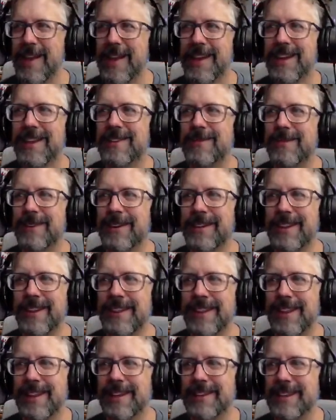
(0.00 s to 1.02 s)
It's one of the
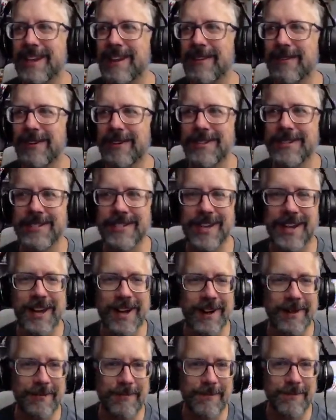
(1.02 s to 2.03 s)
things I was
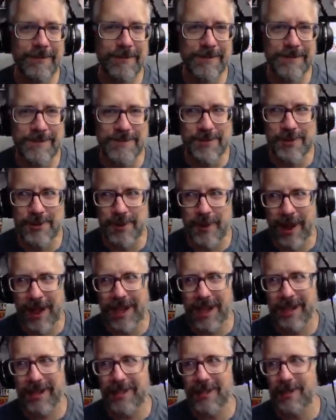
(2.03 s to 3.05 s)

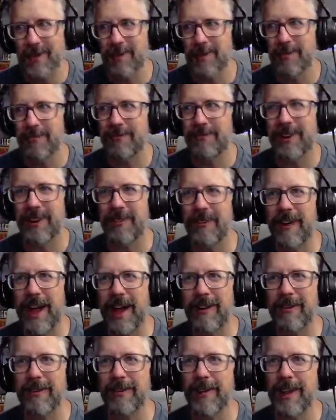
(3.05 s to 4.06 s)
trying to figure
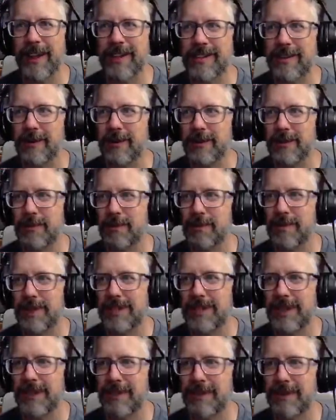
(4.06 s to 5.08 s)
out as I was
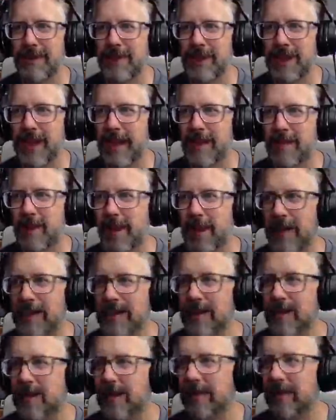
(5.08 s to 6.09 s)
messing around with the game
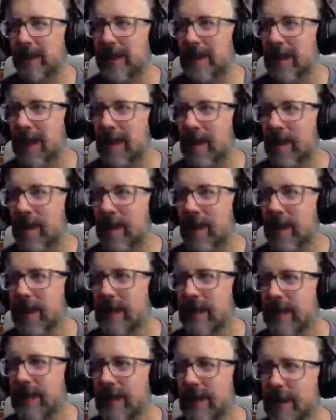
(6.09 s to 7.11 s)
concept to find out how I
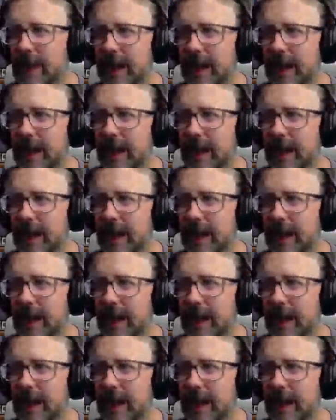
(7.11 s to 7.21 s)
liked it and